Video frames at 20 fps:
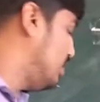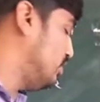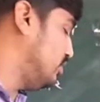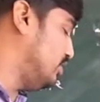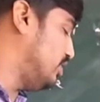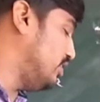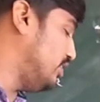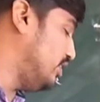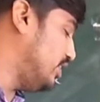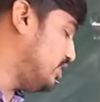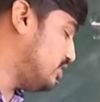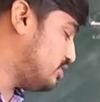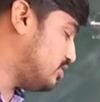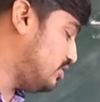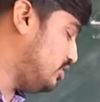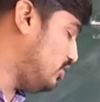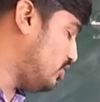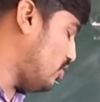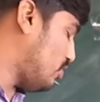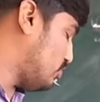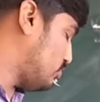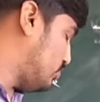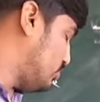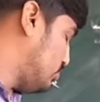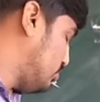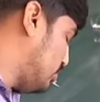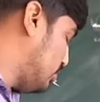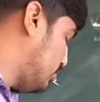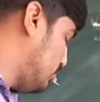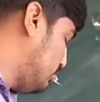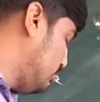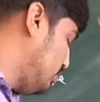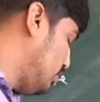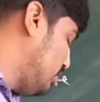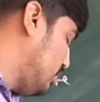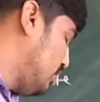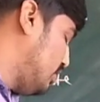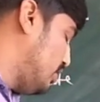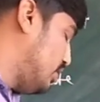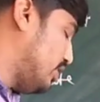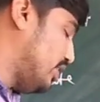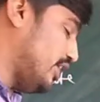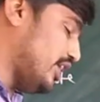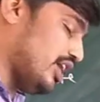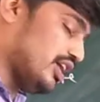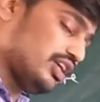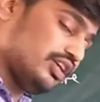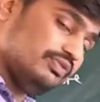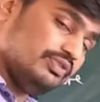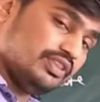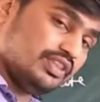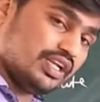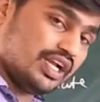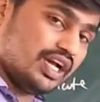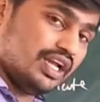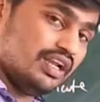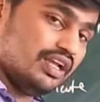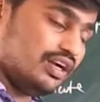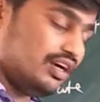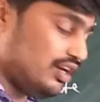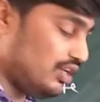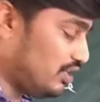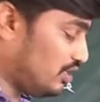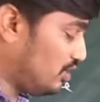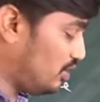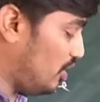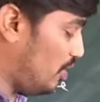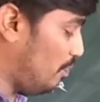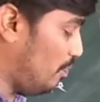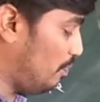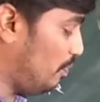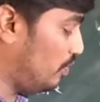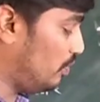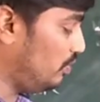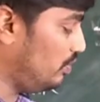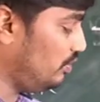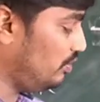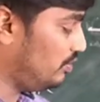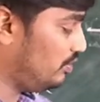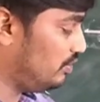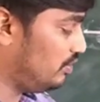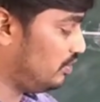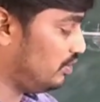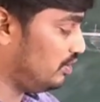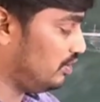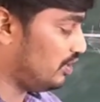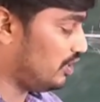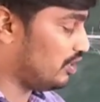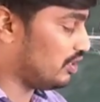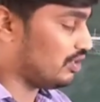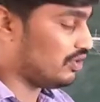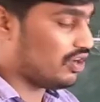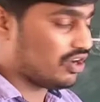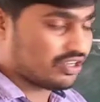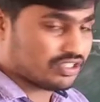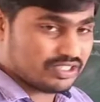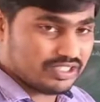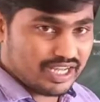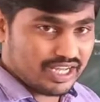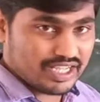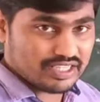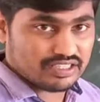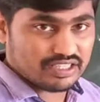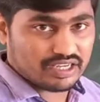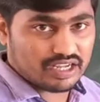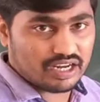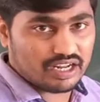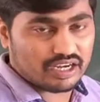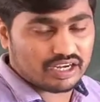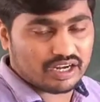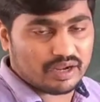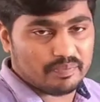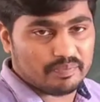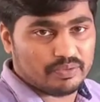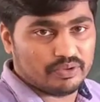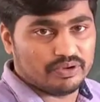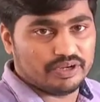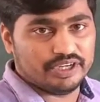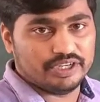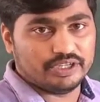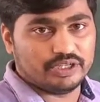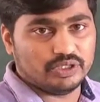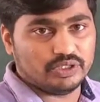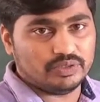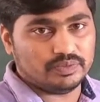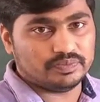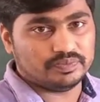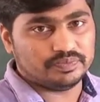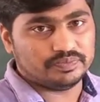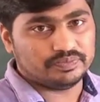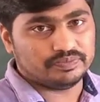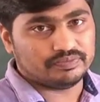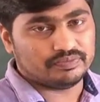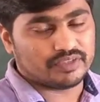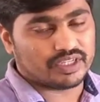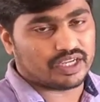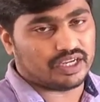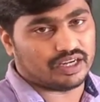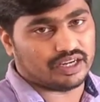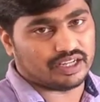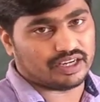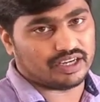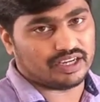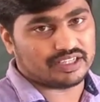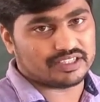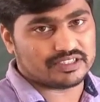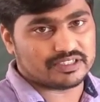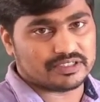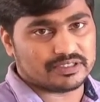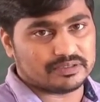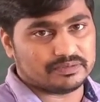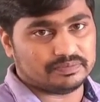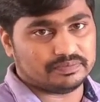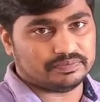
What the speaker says: The nascent oxygen react with colored compound or oxidize the color compound into colorless.